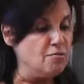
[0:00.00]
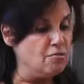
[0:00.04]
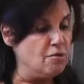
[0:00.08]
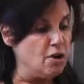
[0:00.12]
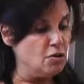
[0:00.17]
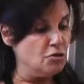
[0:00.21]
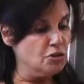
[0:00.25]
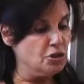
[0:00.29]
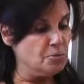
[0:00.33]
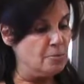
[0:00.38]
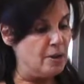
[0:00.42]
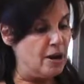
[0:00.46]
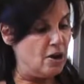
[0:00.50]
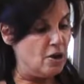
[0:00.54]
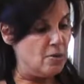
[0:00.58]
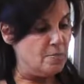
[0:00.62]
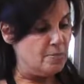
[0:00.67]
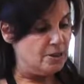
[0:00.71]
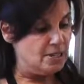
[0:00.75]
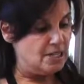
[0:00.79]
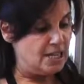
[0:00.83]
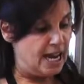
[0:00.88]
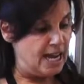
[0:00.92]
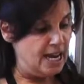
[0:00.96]
rosemary
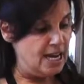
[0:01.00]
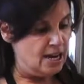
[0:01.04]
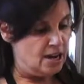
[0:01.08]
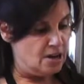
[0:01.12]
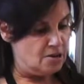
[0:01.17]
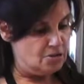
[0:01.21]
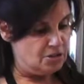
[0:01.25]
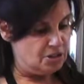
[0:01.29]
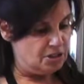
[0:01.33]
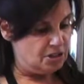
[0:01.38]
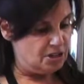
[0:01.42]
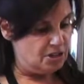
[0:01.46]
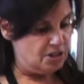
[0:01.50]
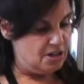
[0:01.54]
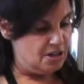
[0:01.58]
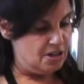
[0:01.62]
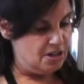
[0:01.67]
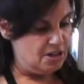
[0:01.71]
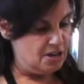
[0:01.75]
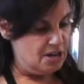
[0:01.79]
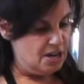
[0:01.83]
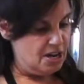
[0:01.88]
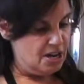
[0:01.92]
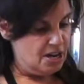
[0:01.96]
potatoes.
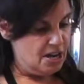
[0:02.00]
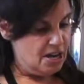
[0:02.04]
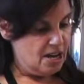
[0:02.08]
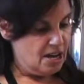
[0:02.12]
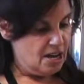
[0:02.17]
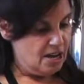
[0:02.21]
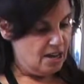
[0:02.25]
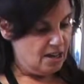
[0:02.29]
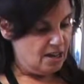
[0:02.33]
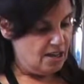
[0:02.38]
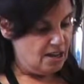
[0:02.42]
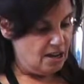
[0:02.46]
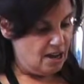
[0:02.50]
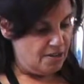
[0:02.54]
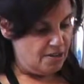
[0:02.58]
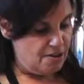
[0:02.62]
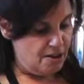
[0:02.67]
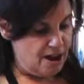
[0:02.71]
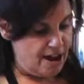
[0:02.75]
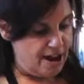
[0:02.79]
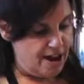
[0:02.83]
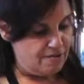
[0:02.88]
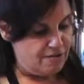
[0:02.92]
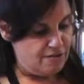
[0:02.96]
The other
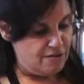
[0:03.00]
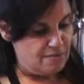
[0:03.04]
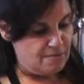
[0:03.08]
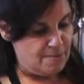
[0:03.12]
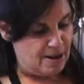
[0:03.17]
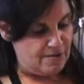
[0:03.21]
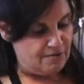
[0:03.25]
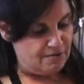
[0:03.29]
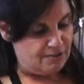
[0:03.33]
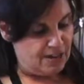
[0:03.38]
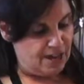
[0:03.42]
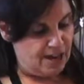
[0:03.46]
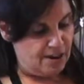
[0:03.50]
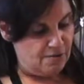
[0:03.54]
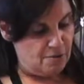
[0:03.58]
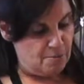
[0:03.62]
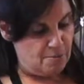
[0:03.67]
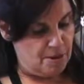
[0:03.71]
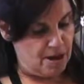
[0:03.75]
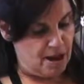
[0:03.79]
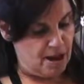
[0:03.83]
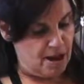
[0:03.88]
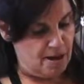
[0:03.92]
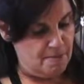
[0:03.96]
half of my flavor
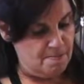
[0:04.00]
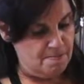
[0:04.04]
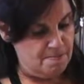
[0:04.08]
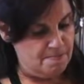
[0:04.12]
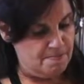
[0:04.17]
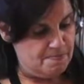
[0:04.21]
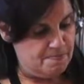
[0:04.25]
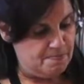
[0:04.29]
bomb.